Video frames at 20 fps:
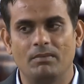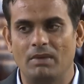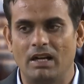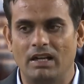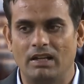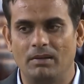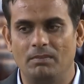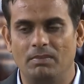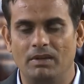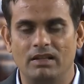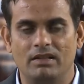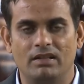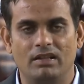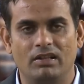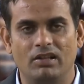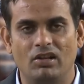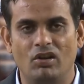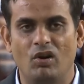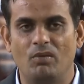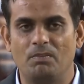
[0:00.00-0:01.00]

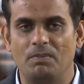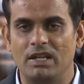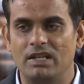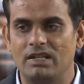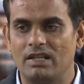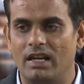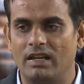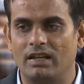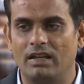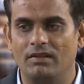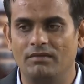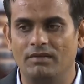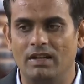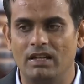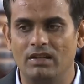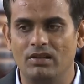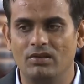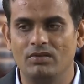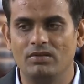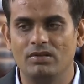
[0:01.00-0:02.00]
multiplicity of each
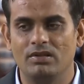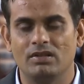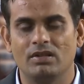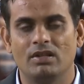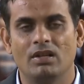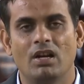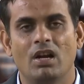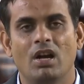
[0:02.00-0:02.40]
eigenvalues,